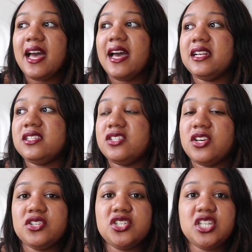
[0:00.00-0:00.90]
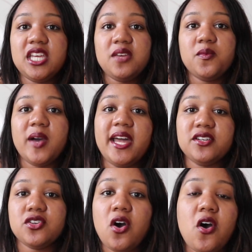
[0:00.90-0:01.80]
And so she
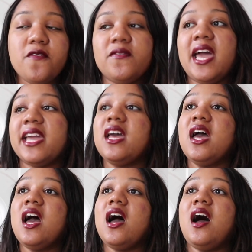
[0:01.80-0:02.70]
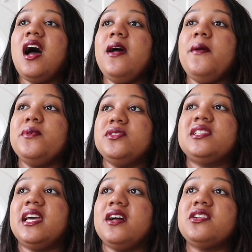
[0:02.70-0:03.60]
went off. Like I was
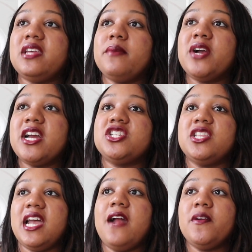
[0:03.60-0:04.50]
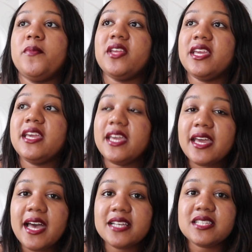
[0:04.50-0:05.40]
like under the impression that everybody
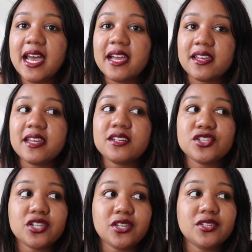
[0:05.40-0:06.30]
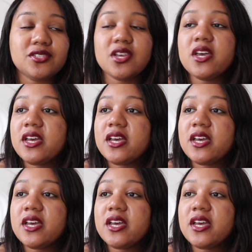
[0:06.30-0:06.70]
here has anger issues.